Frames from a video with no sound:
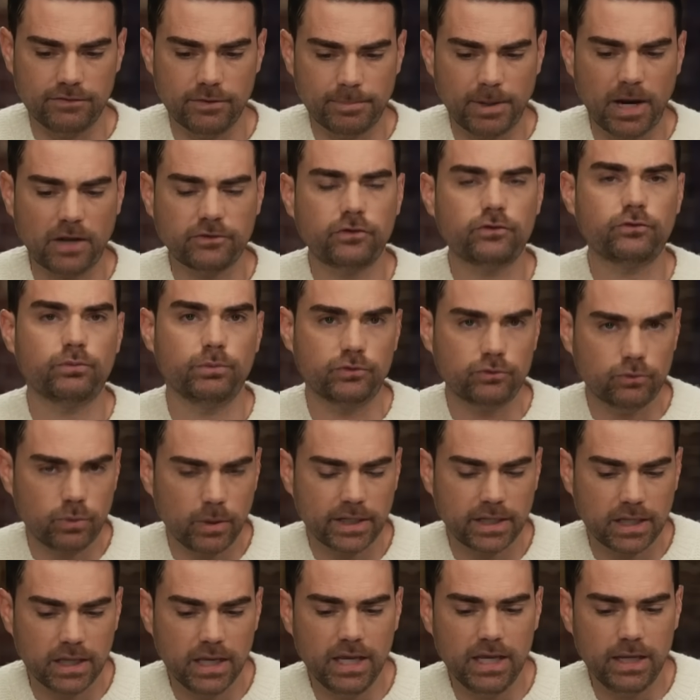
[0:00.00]
The process was
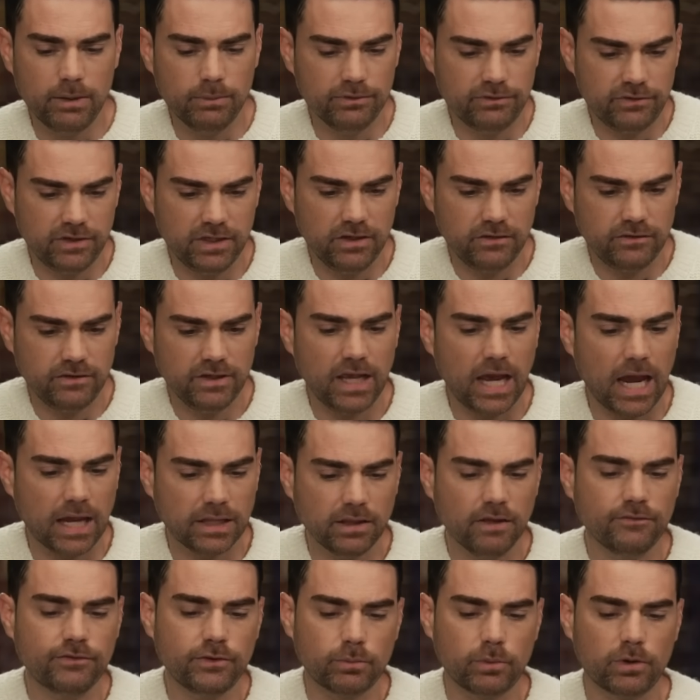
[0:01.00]
quick, it was easy. I
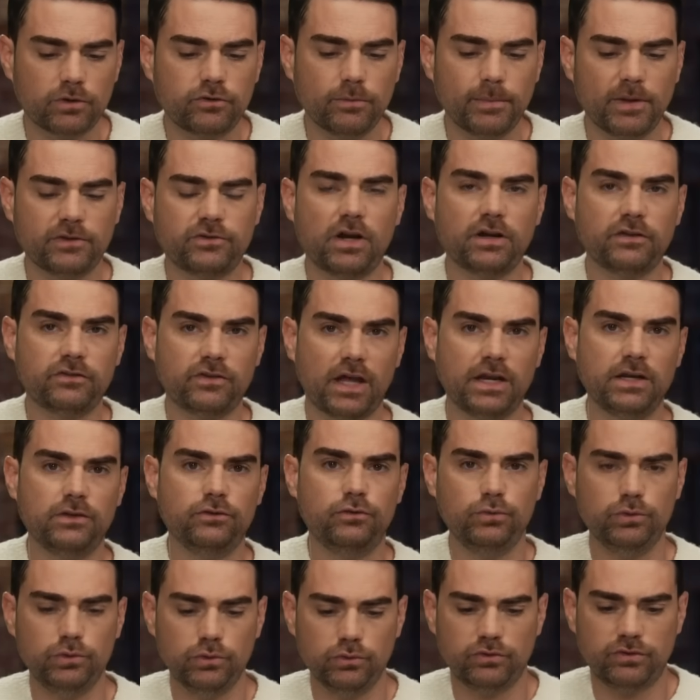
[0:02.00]
loved the work so much I decided
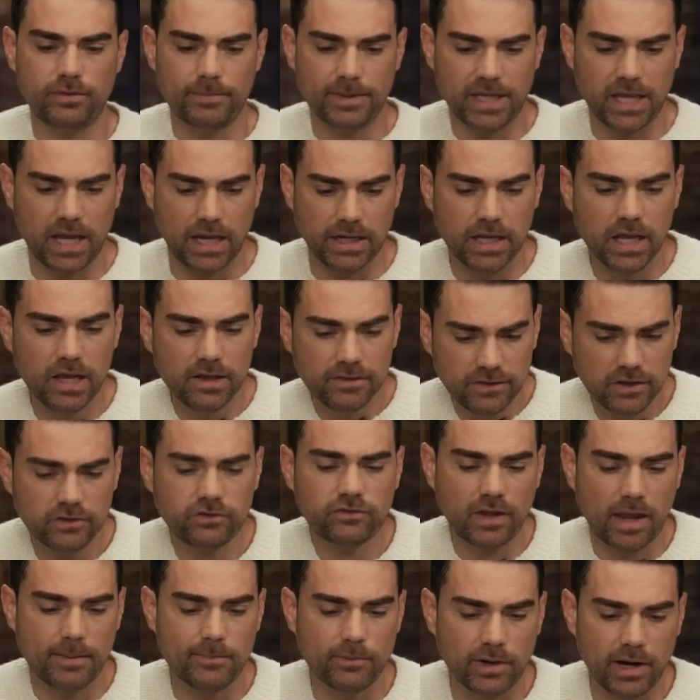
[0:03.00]
to use them again. This
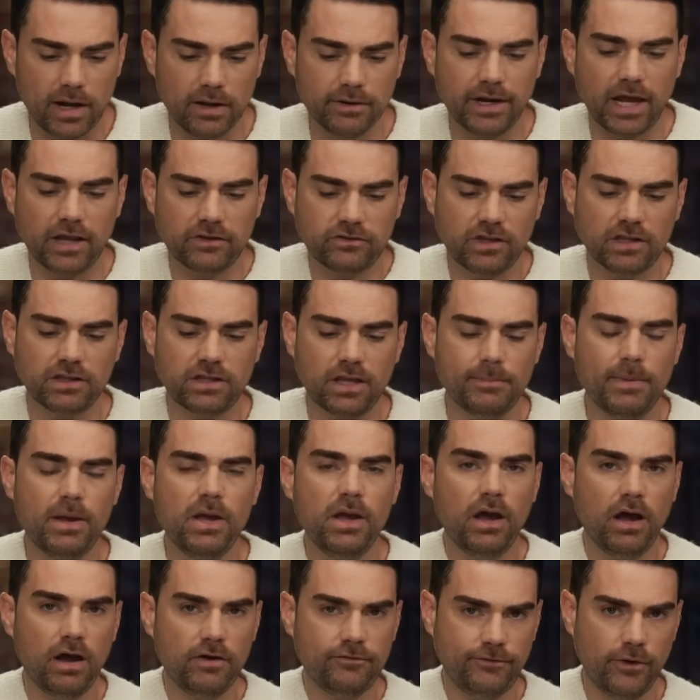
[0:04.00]
time around, I sent them
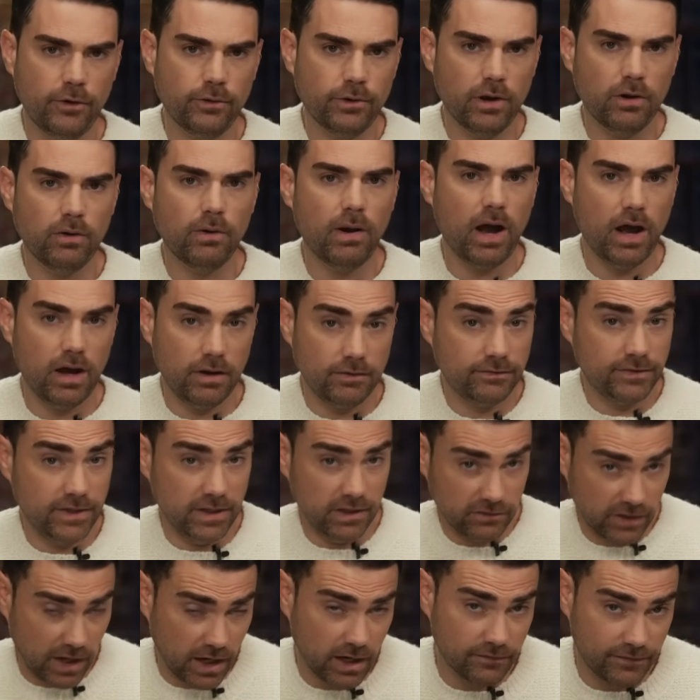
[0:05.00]
a photo of the
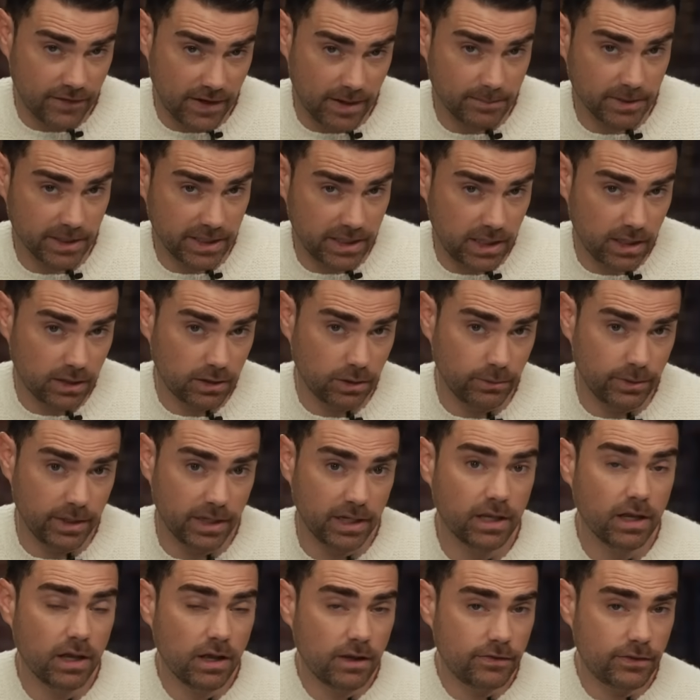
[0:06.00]
entire family,
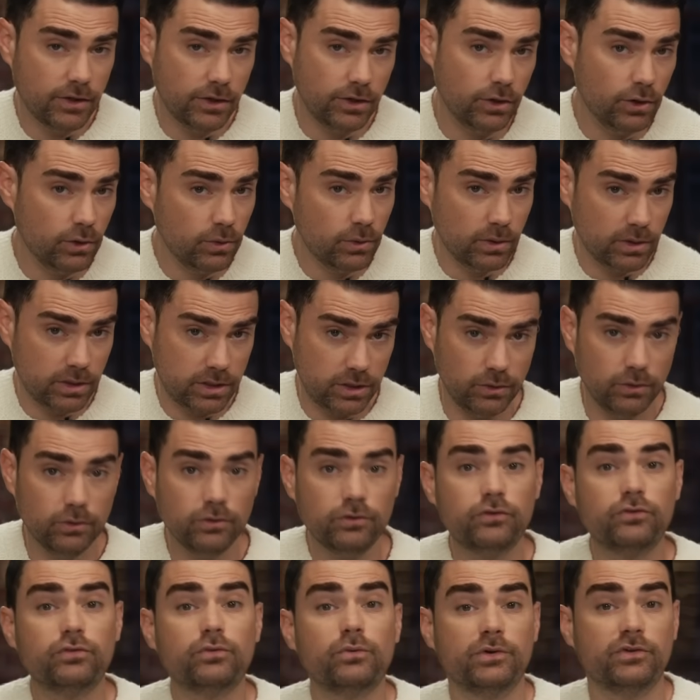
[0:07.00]
including the new cute
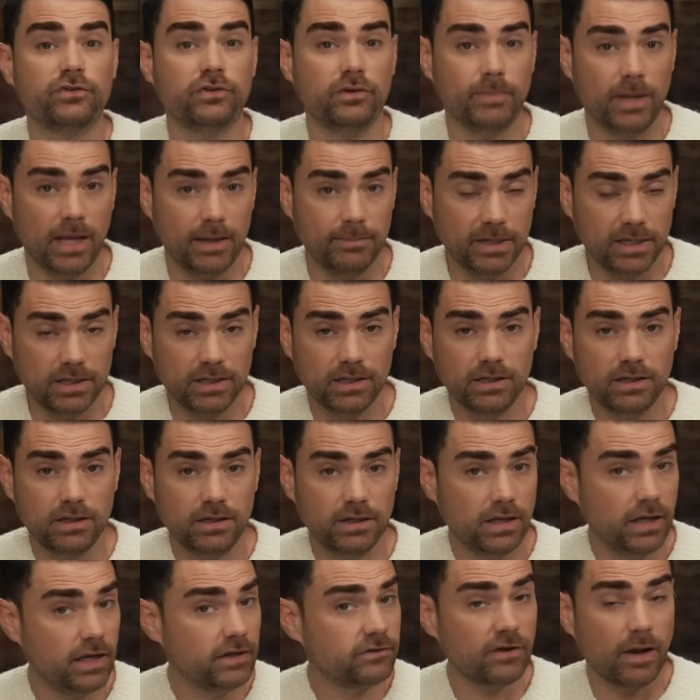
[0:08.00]
squishy baby.
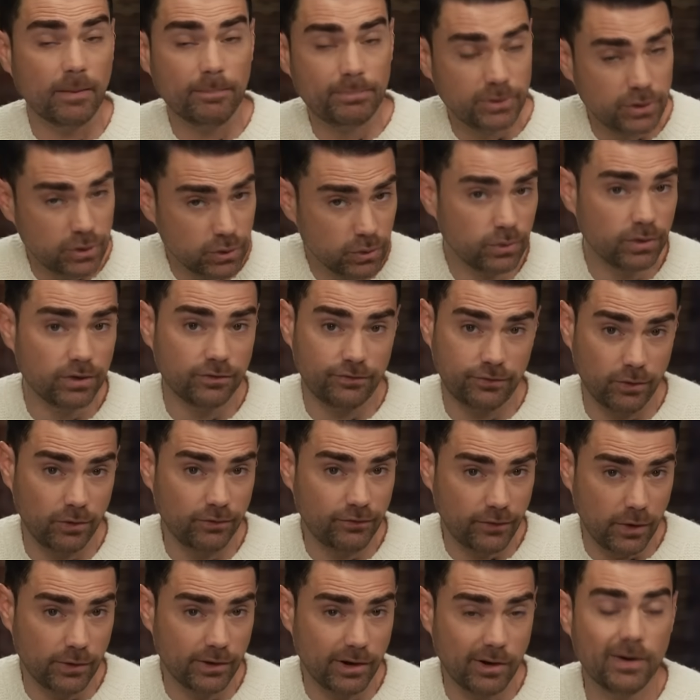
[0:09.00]
It's a beautiful
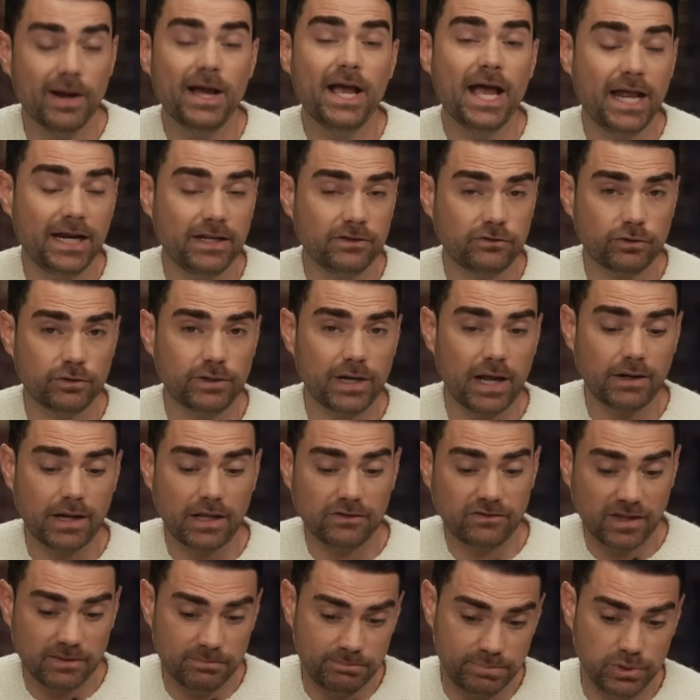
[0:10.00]
photo, and it turned out
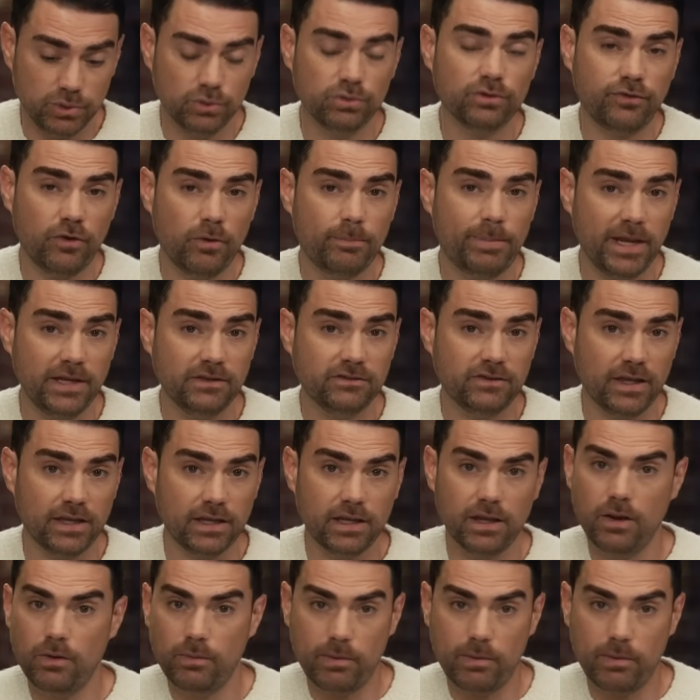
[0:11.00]
as a beautiful painting.